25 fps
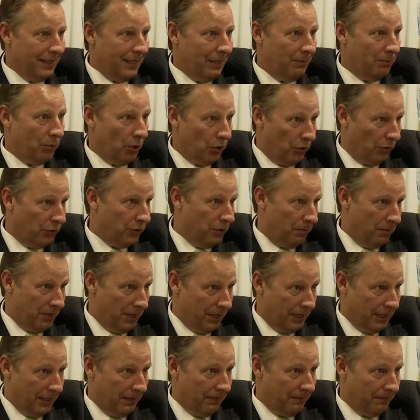he borrowed the
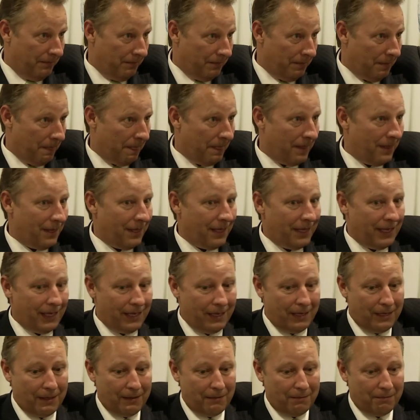money,
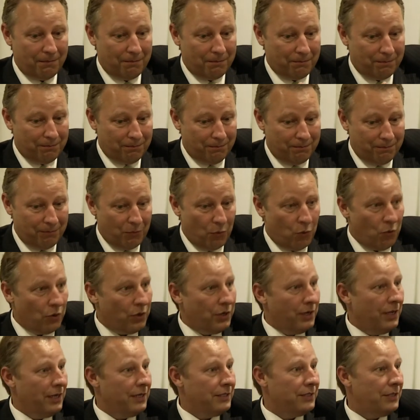he
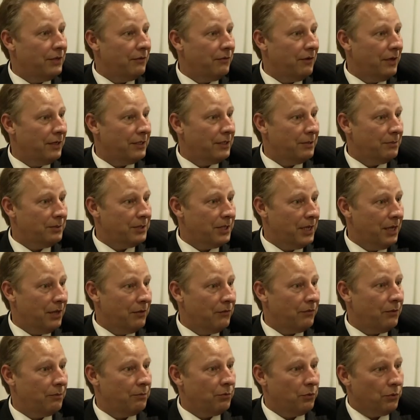organised the event
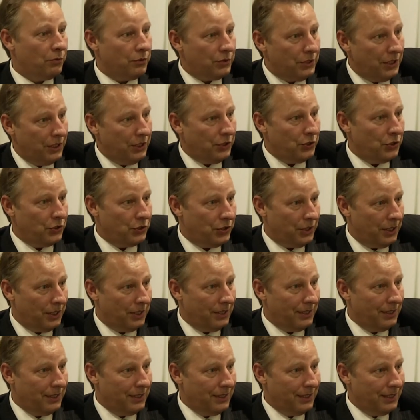himself, he brought the teachers
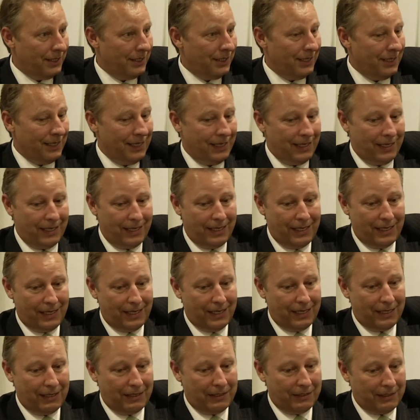in,
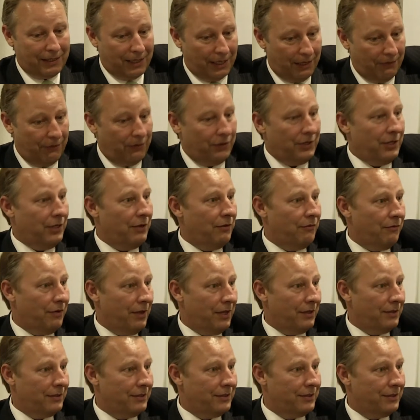he delivered the
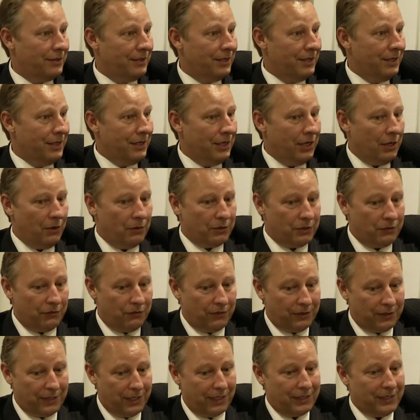event. It was a
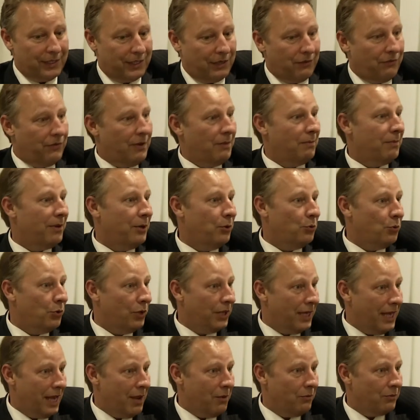fantastic event by all
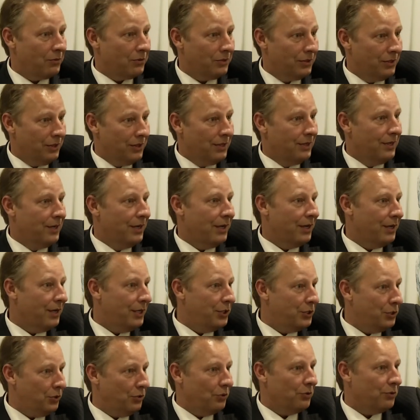accounts. And
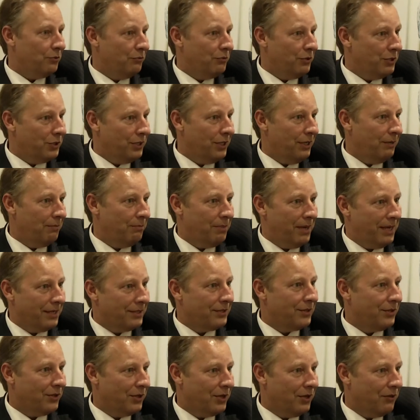he took the receipt back
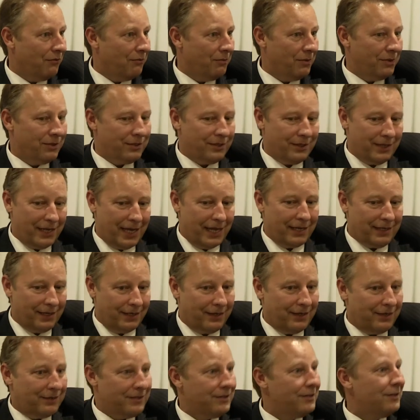to the government and
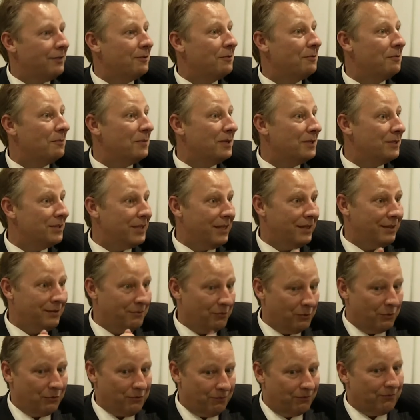handed it to them and said,
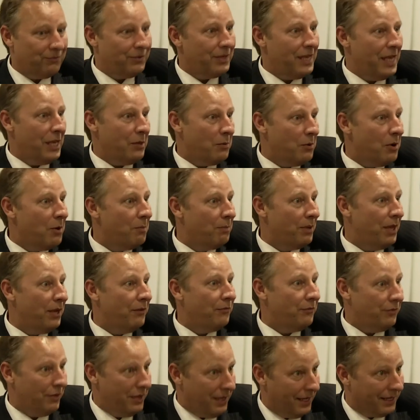well, there you are, pay
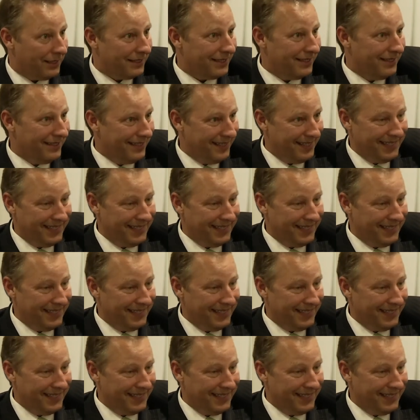for that.